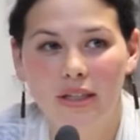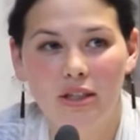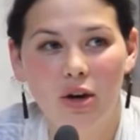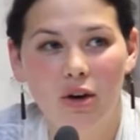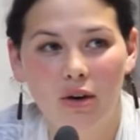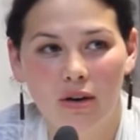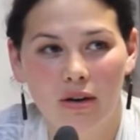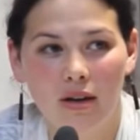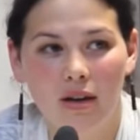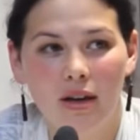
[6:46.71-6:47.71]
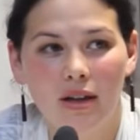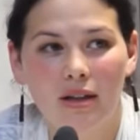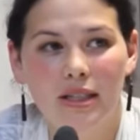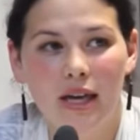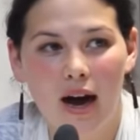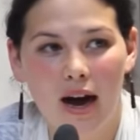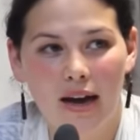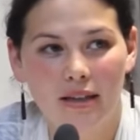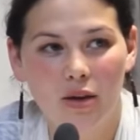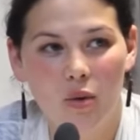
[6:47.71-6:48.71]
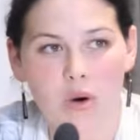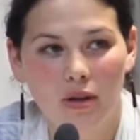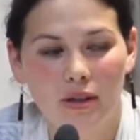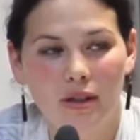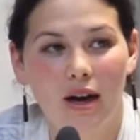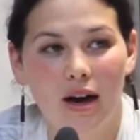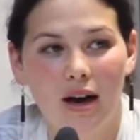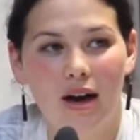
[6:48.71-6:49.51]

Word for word: to turn the tide towards